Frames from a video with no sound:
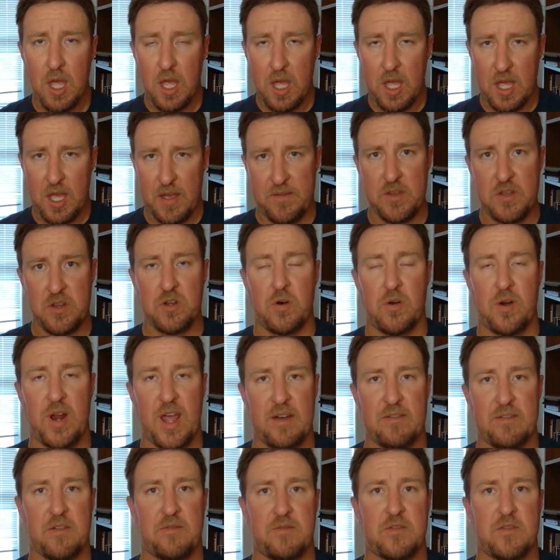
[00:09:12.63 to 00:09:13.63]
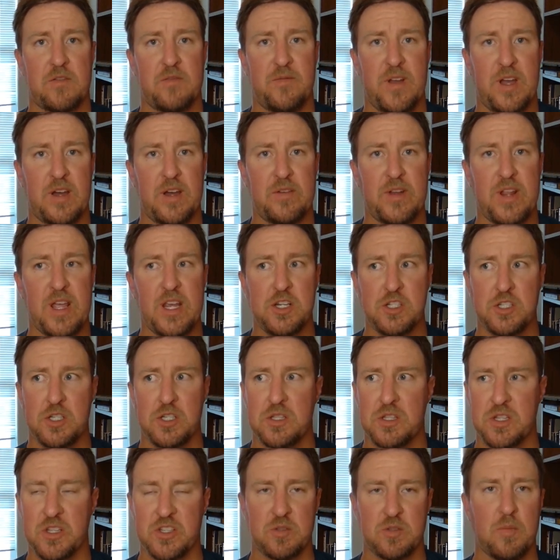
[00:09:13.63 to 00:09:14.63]
If you don't have a firm
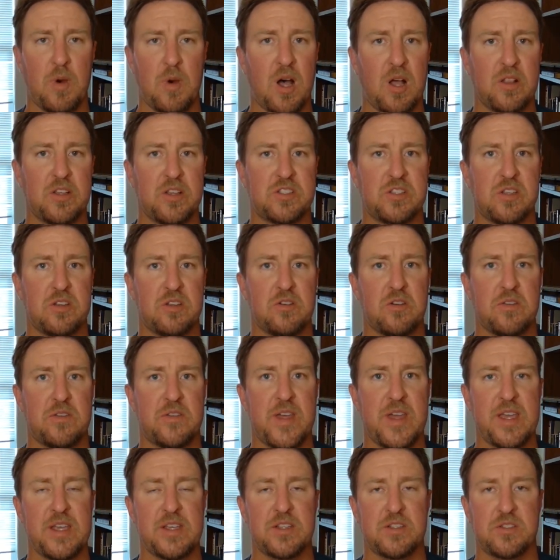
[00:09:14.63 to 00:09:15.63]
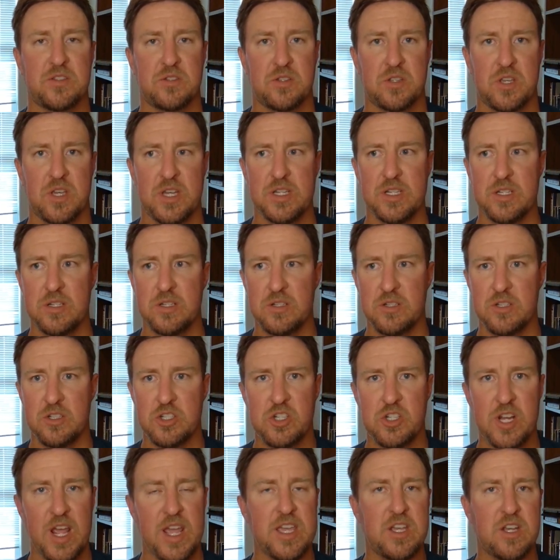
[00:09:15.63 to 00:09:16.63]
foundation, the smallest little things can
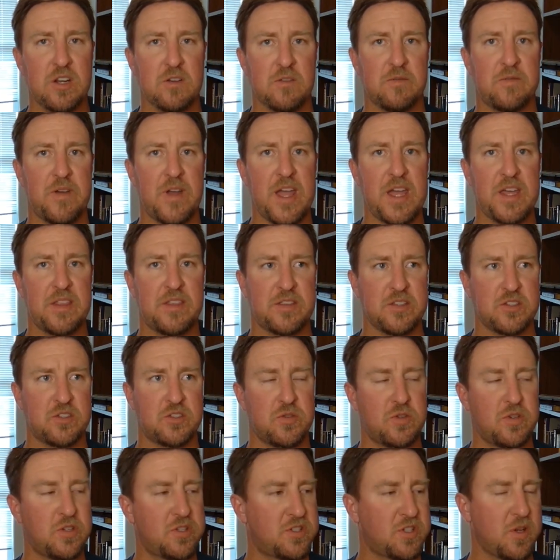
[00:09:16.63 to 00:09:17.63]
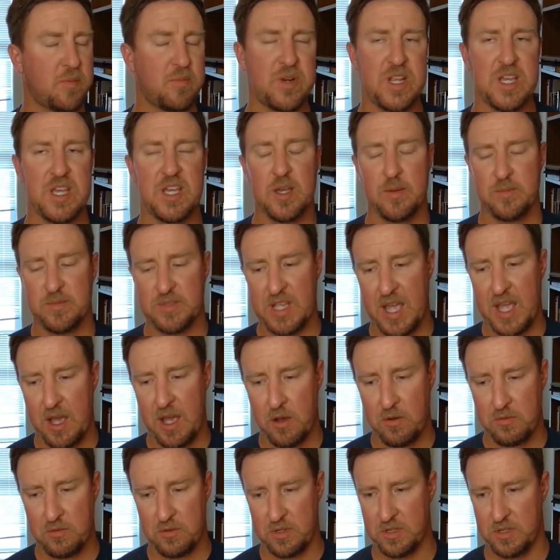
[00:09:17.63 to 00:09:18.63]
shake your faith. As soon as somebody comes
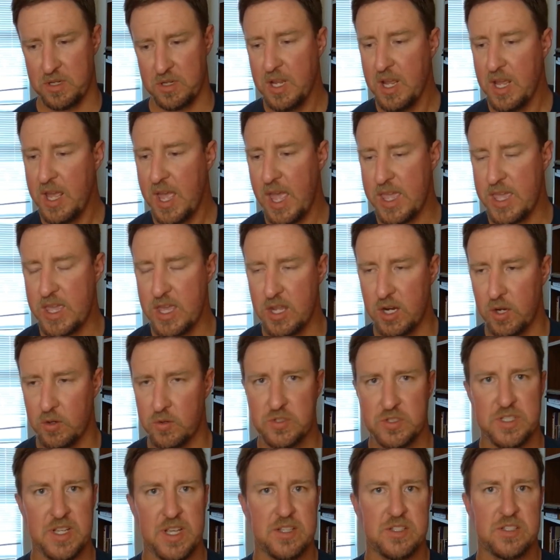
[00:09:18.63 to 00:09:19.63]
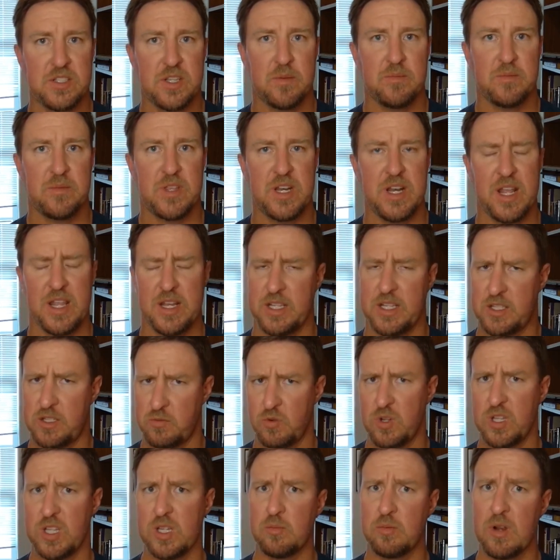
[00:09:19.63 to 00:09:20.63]
out and, you know, says something, and it's
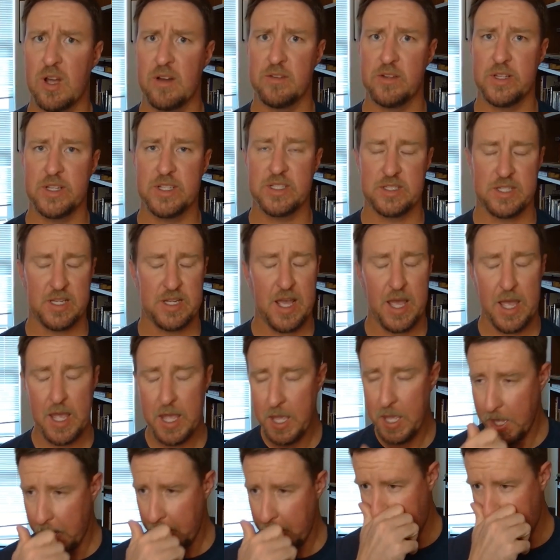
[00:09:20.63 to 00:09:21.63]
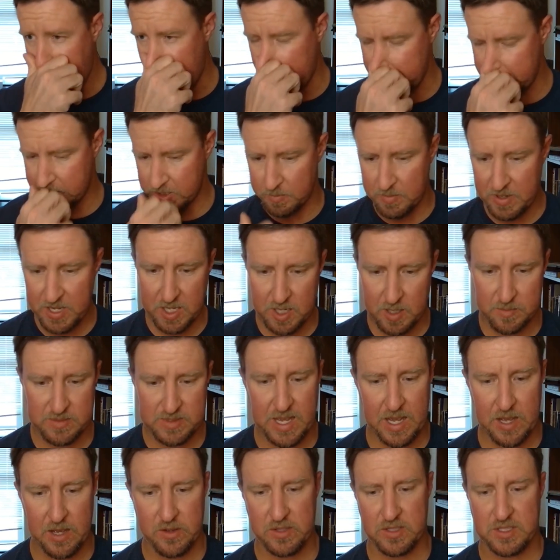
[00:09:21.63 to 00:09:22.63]
really prevalent today, somebody comes
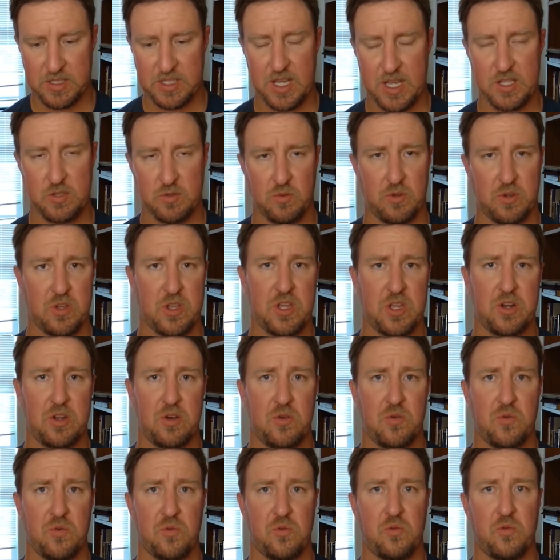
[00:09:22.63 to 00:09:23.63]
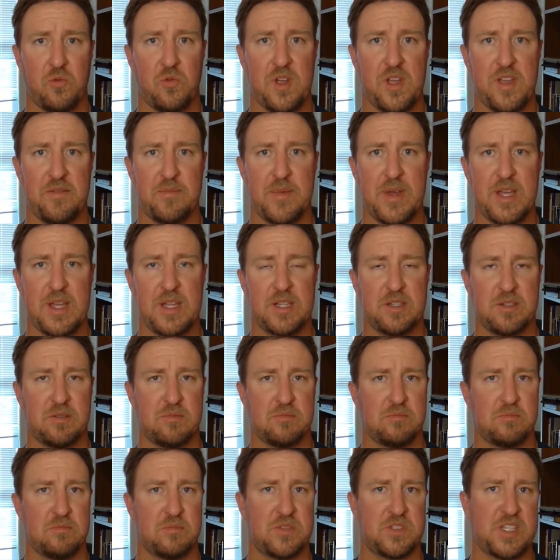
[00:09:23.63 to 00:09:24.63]
out and says, well, you know, we've
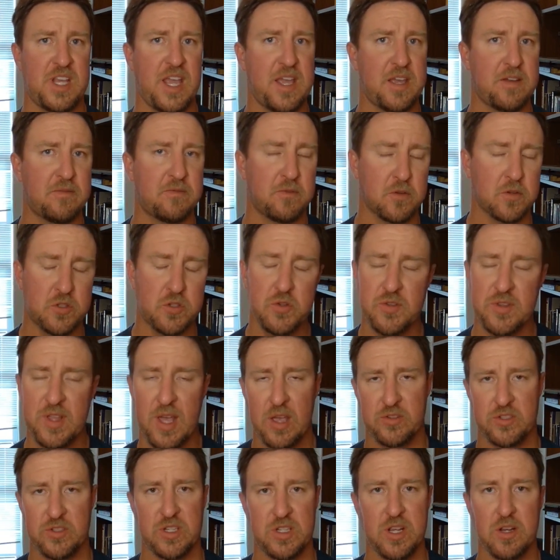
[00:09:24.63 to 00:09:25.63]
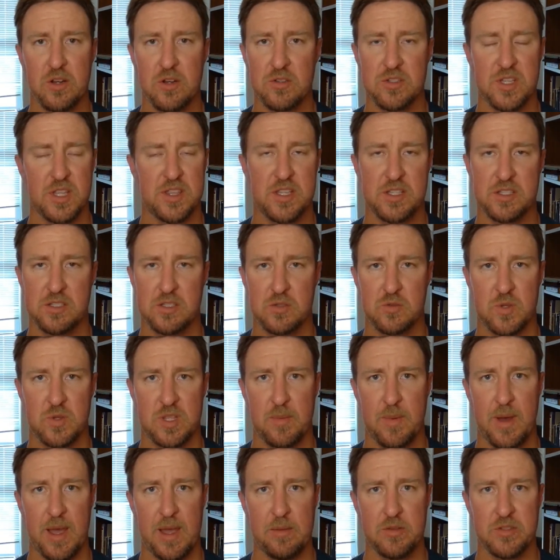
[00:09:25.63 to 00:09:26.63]
been saying for 2,000 years that this is what the
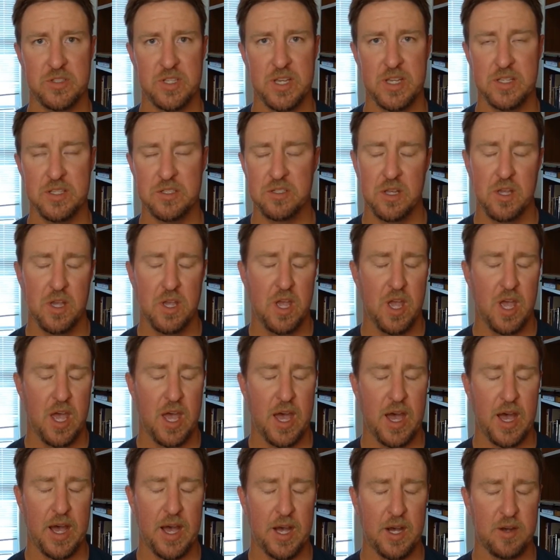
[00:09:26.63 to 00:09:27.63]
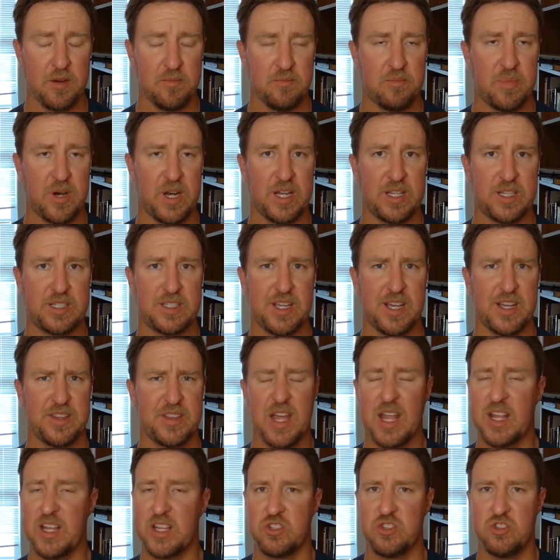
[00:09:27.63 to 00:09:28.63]
Bible says, but
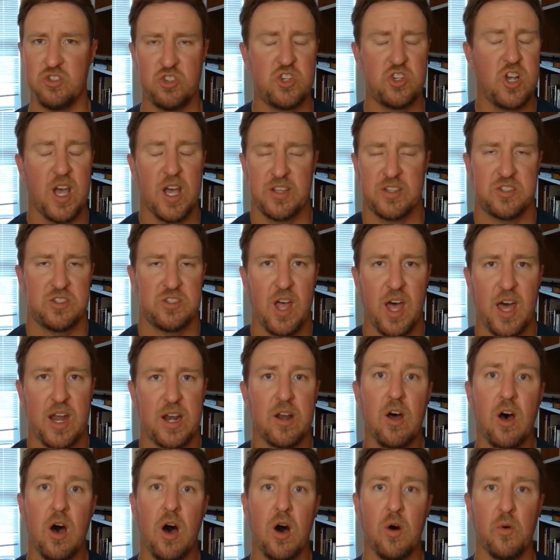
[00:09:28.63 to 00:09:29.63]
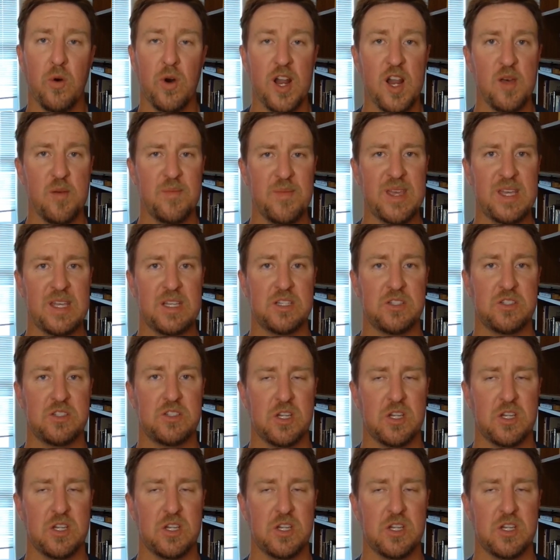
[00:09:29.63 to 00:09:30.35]
that's just not at all what it means.